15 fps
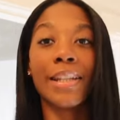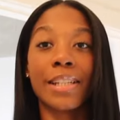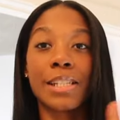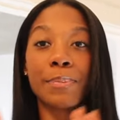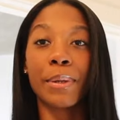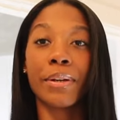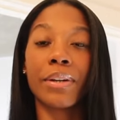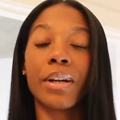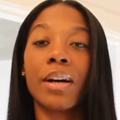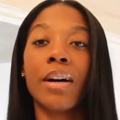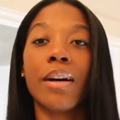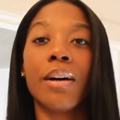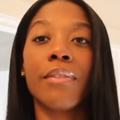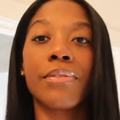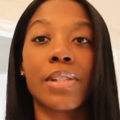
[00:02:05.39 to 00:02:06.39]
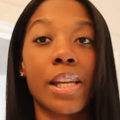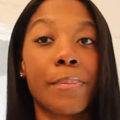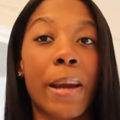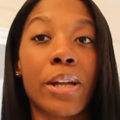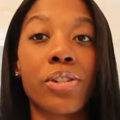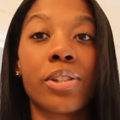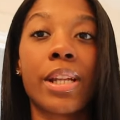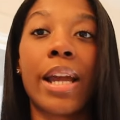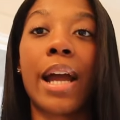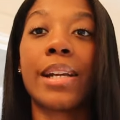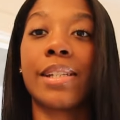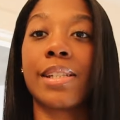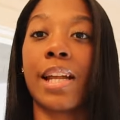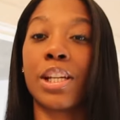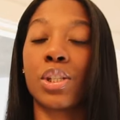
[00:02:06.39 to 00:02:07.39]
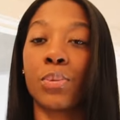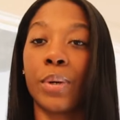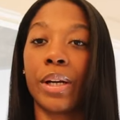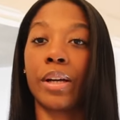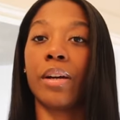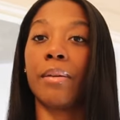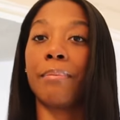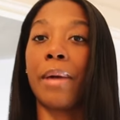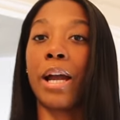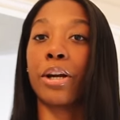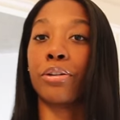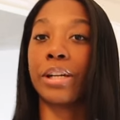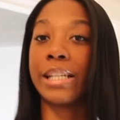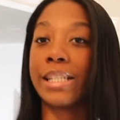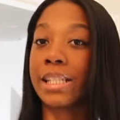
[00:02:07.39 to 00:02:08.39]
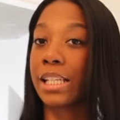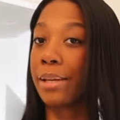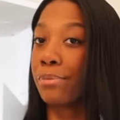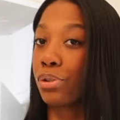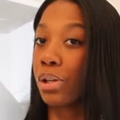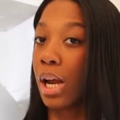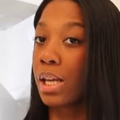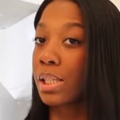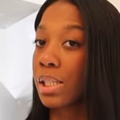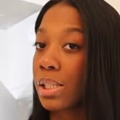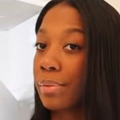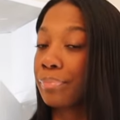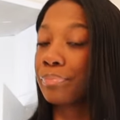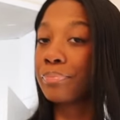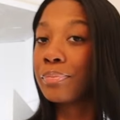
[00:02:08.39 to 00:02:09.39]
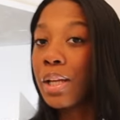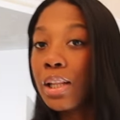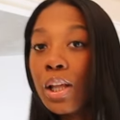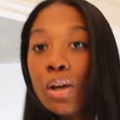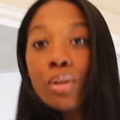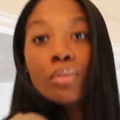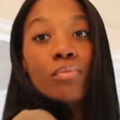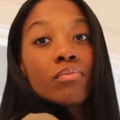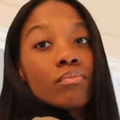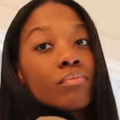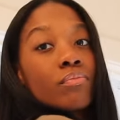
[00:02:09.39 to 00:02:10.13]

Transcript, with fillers: in the spirit of St. Patrick's Day, I decided to wear my green skims dress. Hello.